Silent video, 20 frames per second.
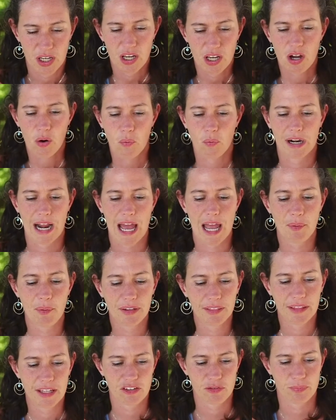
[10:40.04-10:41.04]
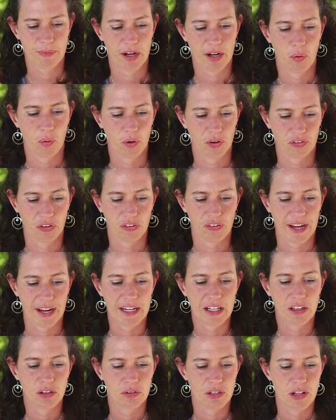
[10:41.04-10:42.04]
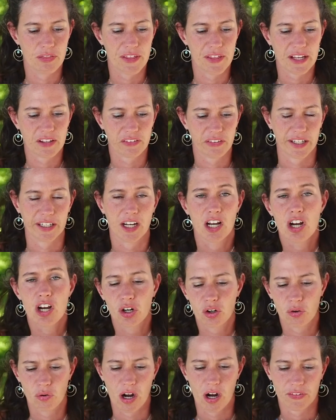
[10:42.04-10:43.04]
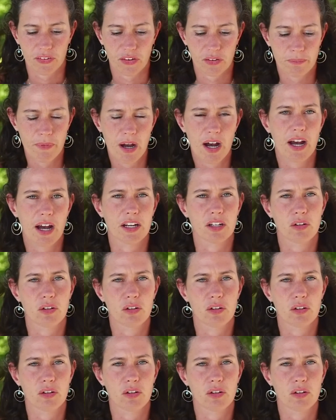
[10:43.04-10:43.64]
When I would list my horses, I included things like crosses mud,